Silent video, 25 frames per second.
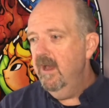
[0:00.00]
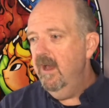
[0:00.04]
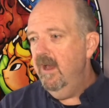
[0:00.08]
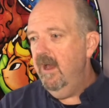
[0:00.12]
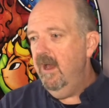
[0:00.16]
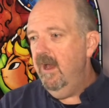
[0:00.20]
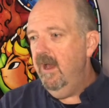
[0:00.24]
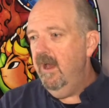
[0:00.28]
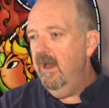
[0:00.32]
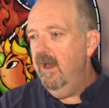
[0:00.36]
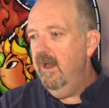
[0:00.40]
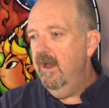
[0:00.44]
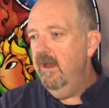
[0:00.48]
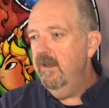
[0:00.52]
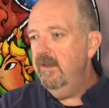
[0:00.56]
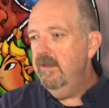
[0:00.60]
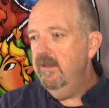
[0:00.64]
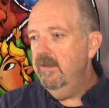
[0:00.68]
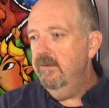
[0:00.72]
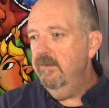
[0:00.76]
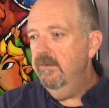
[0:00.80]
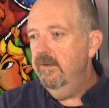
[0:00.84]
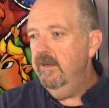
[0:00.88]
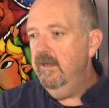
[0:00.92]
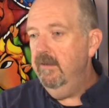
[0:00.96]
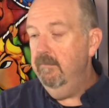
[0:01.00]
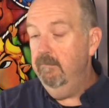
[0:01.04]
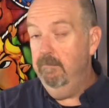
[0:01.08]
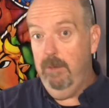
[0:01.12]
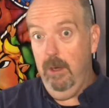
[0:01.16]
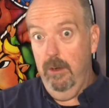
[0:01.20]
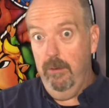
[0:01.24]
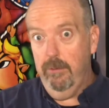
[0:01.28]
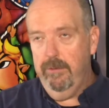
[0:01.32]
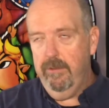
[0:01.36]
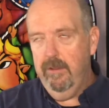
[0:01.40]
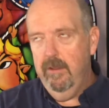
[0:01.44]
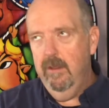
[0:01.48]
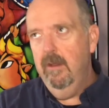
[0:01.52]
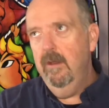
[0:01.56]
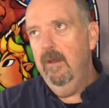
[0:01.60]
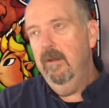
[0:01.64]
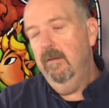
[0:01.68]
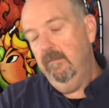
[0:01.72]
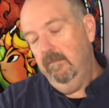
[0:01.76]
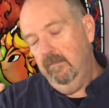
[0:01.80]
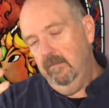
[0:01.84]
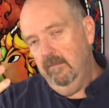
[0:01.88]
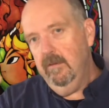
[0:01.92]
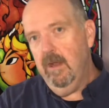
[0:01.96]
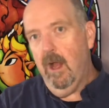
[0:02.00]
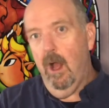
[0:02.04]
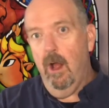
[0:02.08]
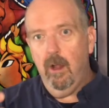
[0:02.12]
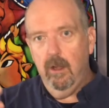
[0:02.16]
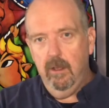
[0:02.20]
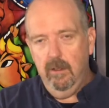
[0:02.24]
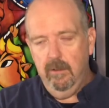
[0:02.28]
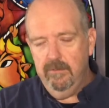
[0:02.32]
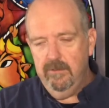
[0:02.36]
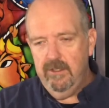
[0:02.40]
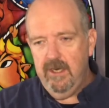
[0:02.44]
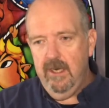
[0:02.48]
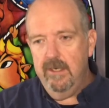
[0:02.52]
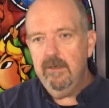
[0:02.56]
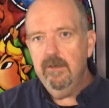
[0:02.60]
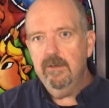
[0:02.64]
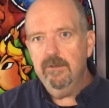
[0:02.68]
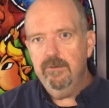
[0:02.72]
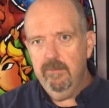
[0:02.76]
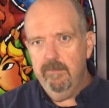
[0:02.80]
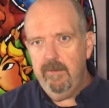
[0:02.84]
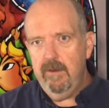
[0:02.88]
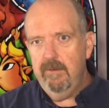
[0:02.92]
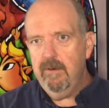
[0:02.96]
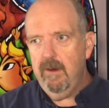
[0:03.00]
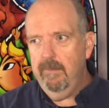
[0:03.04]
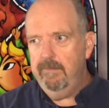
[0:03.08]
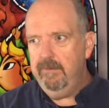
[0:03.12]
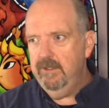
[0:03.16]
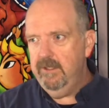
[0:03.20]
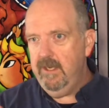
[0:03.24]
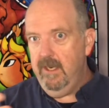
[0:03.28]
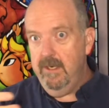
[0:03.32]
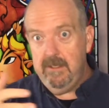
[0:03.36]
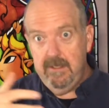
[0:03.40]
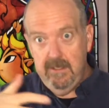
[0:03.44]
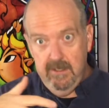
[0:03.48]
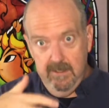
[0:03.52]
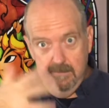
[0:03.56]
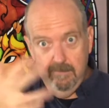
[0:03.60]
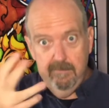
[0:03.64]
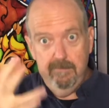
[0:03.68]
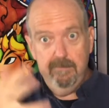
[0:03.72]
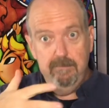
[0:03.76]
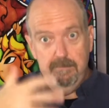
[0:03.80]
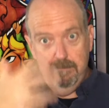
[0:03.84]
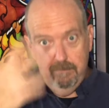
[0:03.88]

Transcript: You would all genders would be represented,